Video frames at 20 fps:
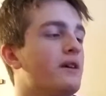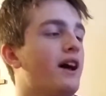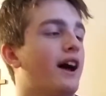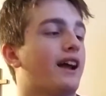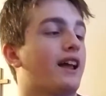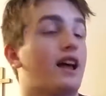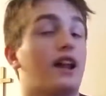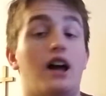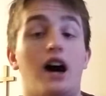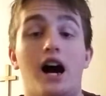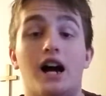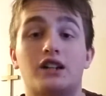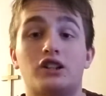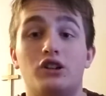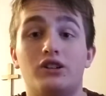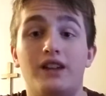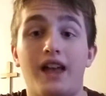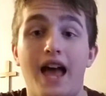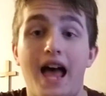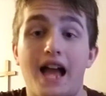I got
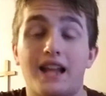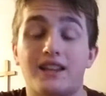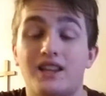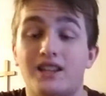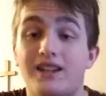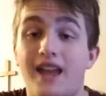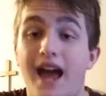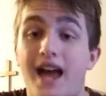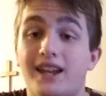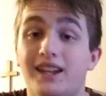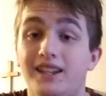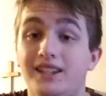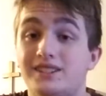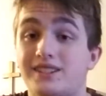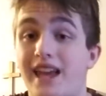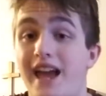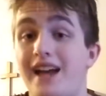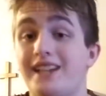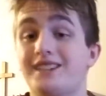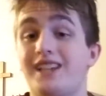Octodad, the Dad Leaves
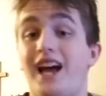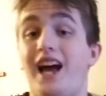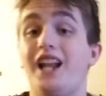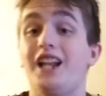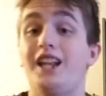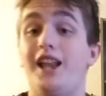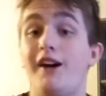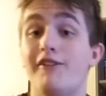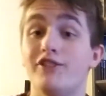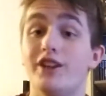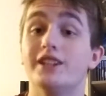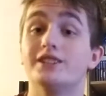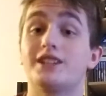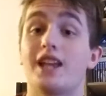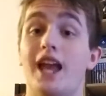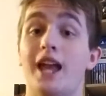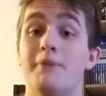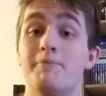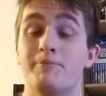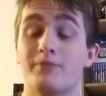Cats. I love this
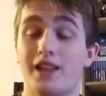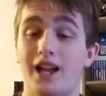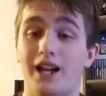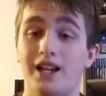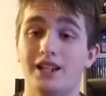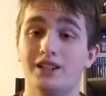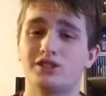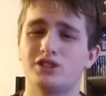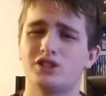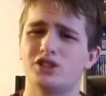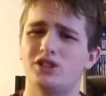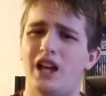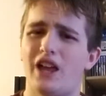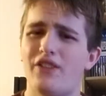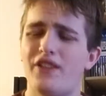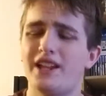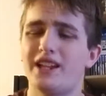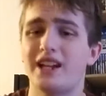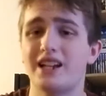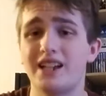game. I
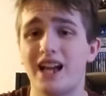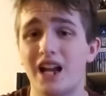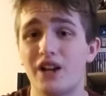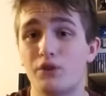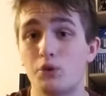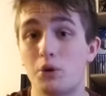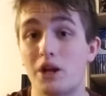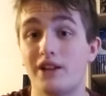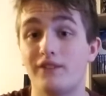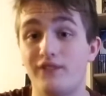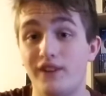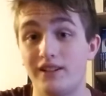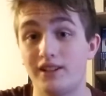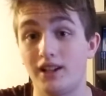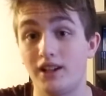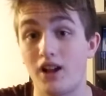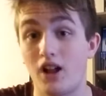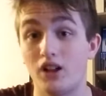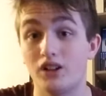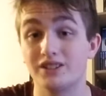think I got it for around
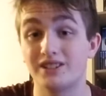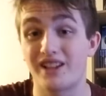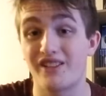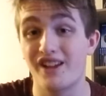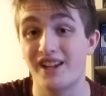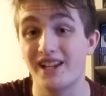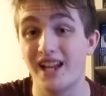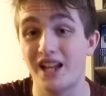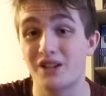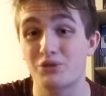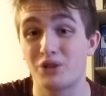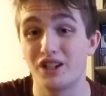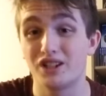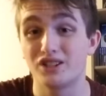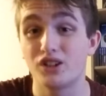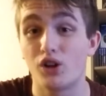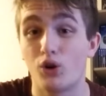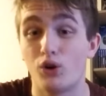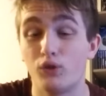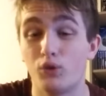$15. I think that's what I was
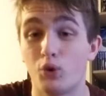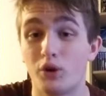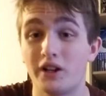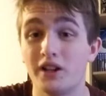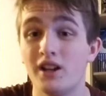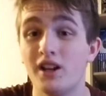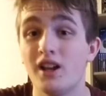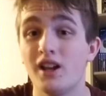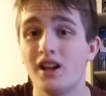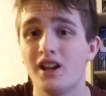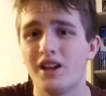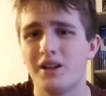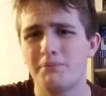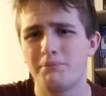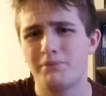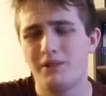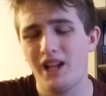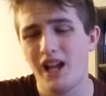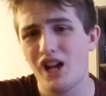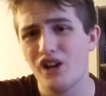going for.
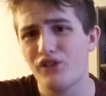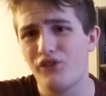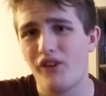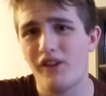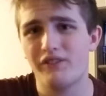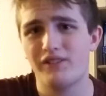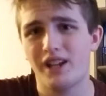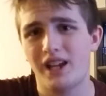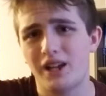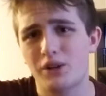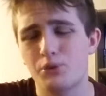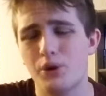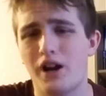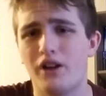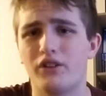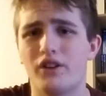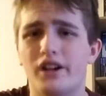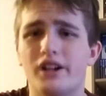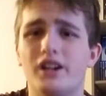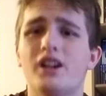10 or 15
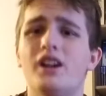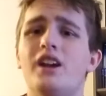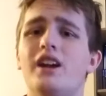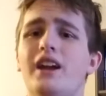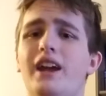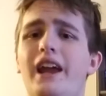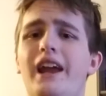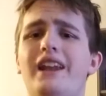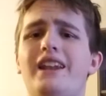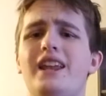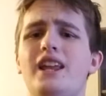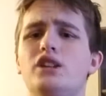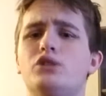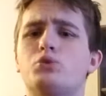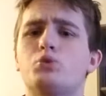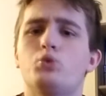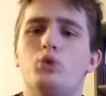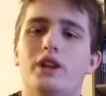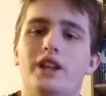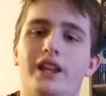around there, and it's
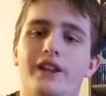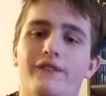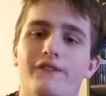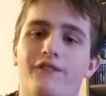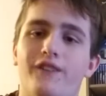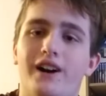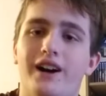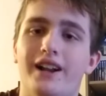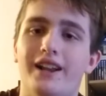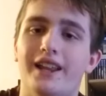really fun.